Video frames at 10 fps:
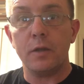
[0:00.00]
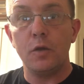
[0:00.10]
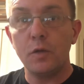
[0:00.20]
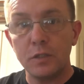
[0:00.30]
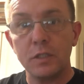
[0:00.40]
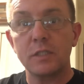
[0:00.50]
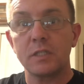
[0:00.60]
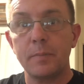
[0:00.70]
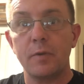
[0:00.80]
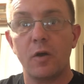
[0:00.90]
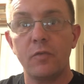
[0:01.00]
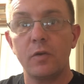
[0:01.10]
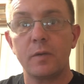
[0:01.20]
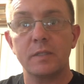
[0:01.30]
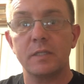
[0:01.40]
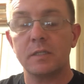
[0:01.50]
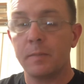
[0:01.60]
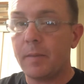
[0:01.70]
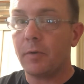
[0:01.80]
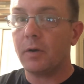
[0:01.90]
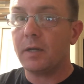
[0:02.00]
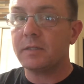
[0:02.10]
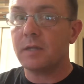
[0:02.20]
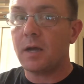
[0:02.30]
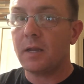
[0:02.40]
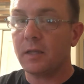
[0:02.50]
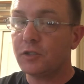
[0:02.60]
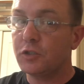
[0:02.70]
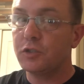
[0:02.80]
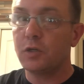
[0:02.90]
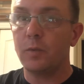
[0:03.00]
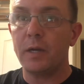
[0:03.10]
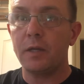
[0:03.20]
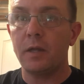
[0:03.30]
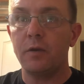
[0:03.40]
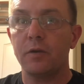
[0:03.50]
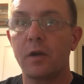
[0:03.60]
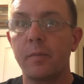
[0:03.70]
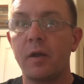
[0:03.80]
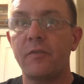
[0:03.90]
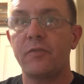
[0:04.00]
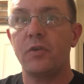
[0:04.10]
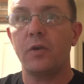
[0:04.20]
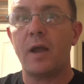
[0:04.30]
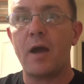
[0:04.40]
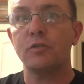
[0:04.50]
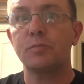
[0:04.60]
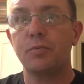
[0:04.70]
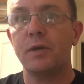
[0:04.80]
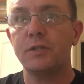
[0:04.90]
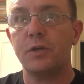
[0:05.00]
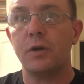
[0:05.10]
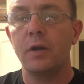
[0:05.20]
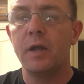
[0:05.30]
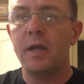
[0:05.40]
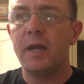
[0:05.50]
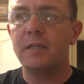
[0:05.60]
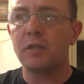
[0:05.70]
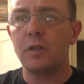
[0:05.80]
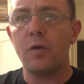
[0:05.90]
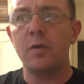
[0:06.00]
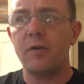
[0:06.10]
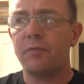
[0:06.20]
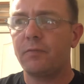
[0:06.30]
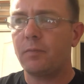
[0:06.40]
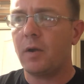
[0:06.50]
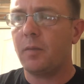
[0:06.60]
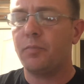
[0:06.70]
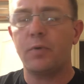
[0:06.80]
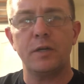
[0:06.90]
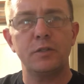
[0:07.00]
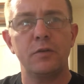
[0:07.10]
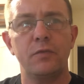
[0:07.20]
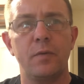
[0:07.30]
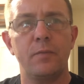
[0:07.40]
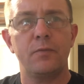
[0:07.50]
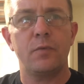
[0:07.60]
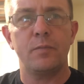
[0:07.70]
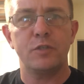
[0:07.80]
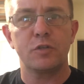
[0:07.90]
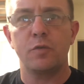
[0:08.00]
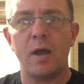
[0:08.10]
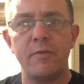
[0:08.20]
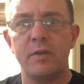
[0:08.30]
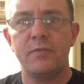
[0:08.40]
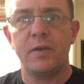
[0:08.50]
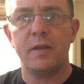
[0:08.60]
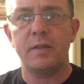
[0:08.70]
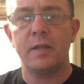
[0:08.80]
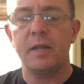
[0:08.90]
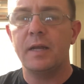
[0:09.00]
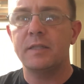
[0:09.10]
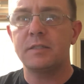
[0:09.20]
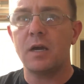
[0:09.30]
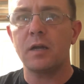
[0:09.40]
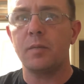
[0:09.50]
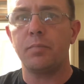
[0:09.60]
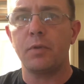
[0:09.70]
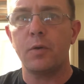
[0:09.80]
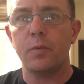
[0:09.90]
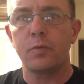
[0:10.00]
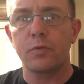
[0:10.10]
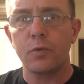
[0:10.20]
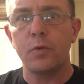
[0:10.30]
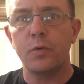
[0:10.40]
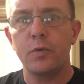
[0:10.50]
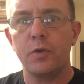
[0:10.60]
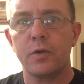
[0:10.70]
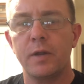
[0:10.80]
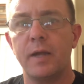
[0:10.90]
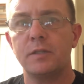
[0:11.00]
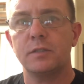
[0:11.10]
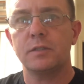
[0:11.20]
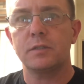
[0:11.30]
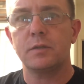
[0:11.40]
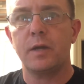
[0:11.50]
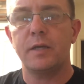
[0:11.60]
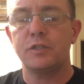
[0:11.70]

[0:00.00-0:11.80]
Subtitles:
You could just slip it over, because remember, it's not, unless you're using a regulator and you're coming off of your house pressure, it's a low enough pressure from just gravity fed that it's not gonna blow through your connections, okay?